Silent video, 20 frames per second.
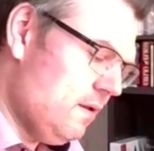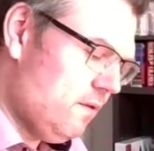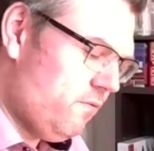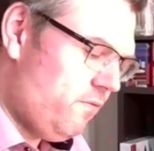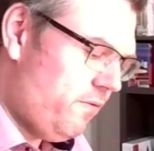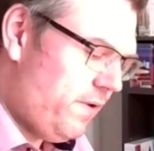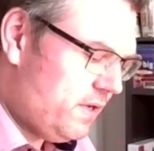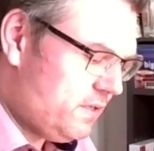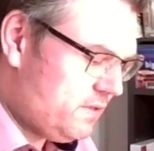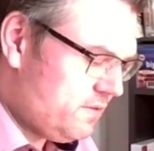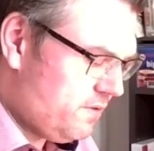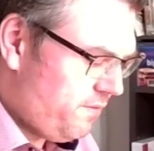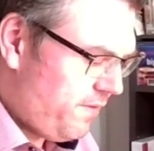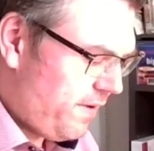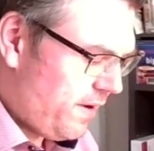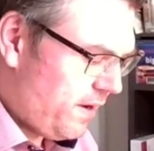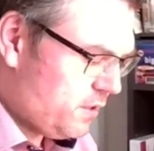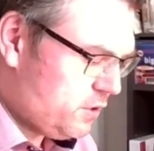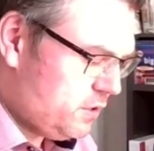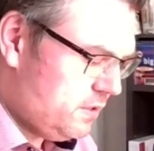transfer
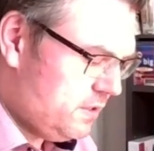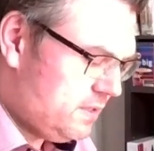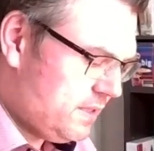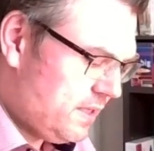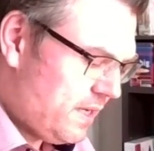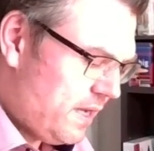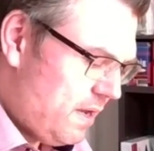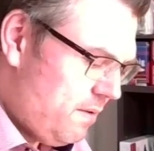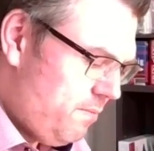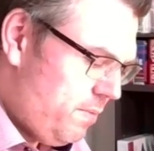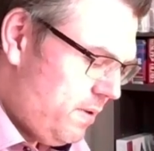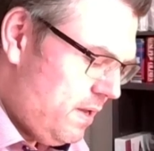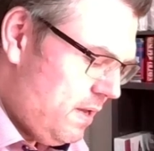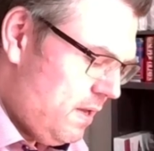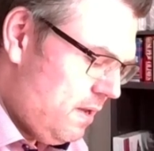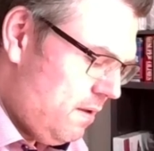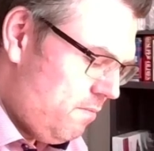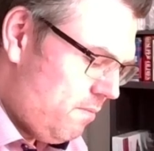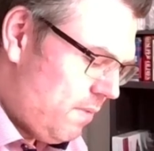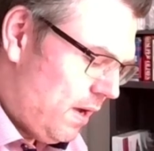function is
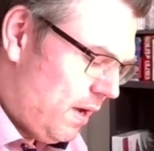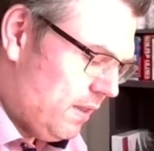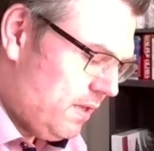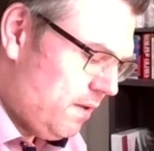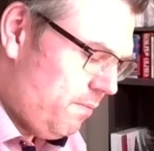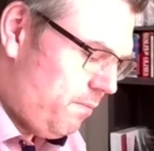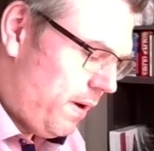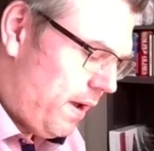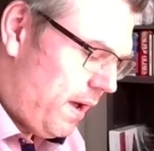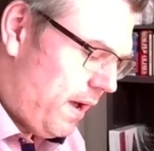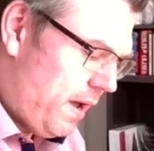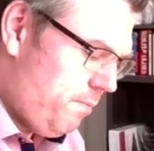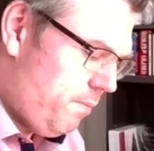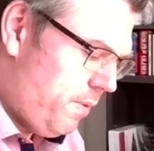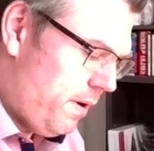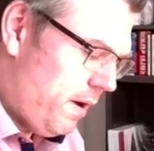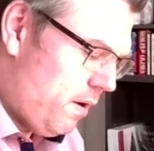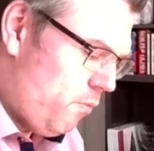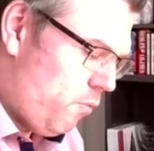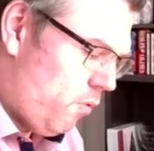Kp multiplied
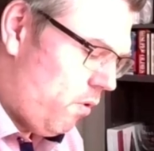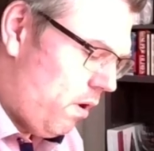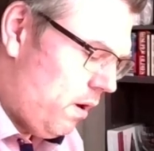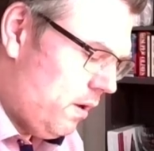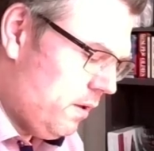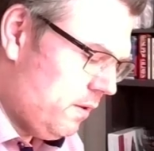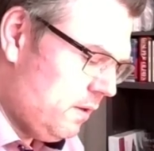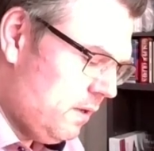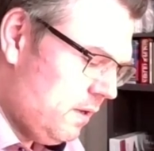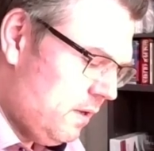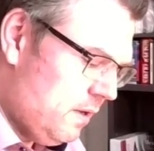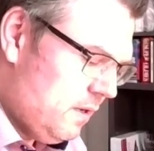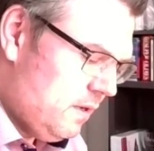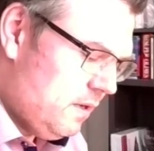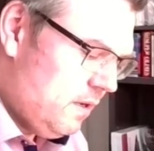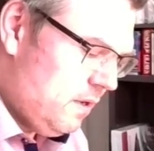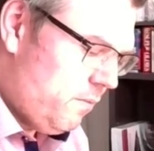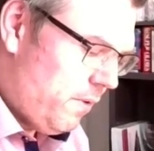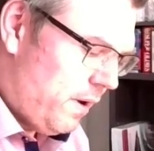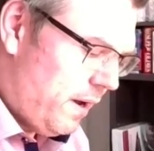by 1
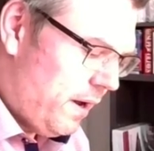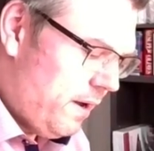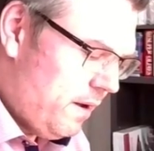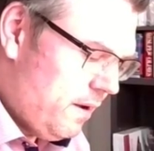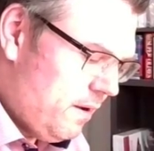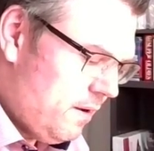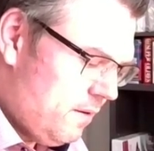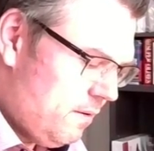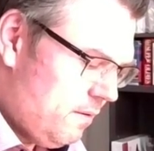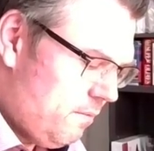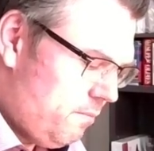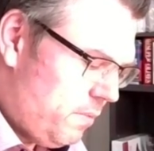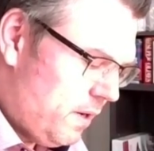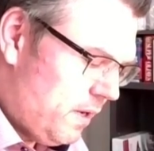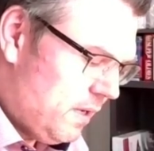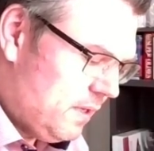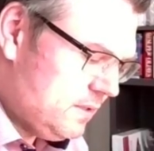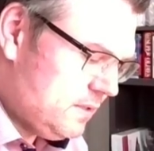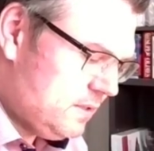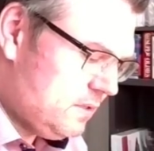divided
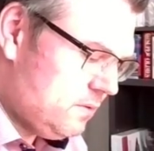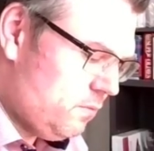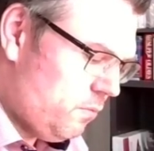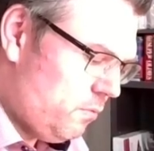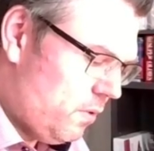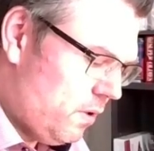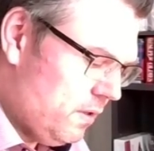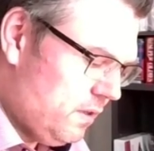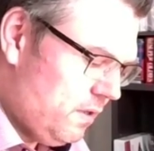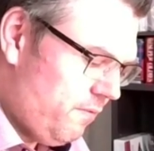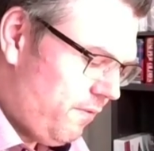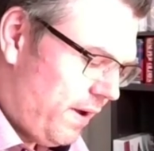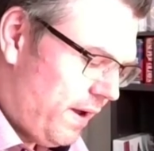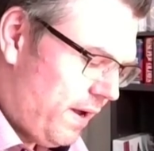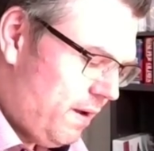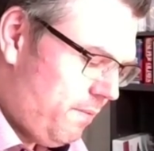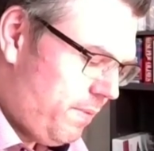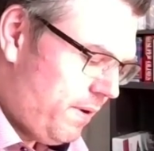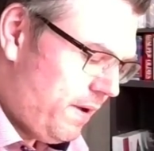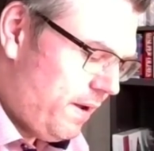plus 1
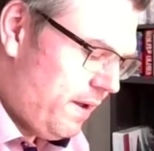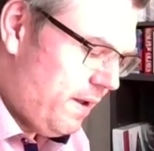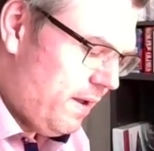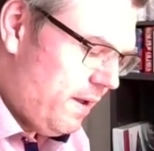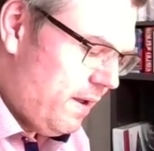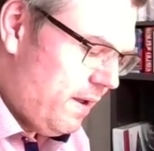divided by